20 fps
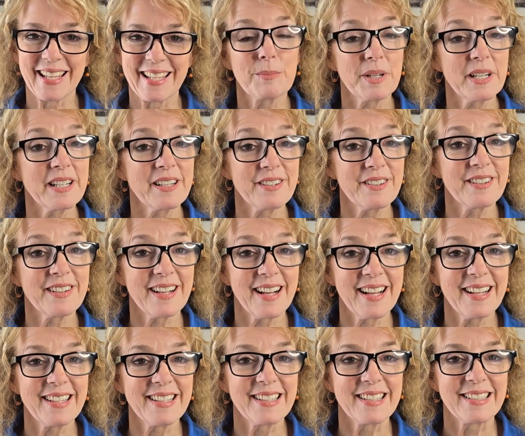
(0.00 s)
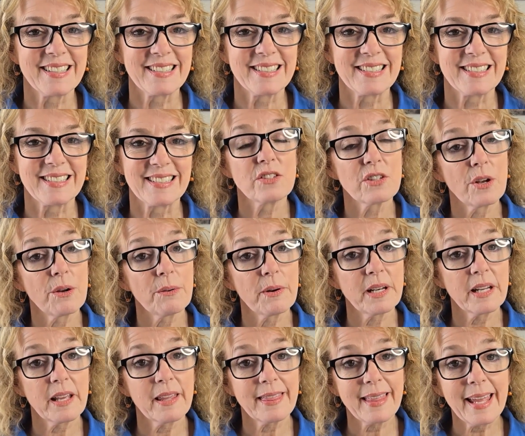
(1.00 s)
Pretty cool, huh? So what do
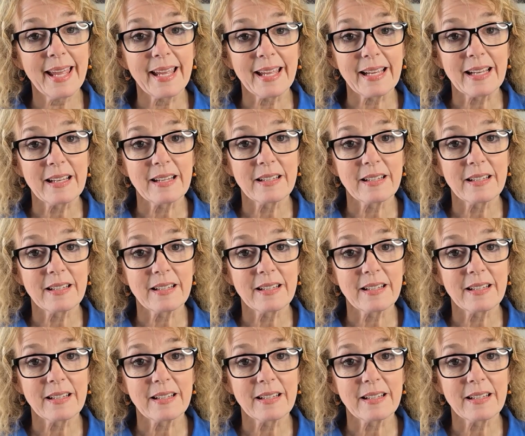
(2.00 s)
you think?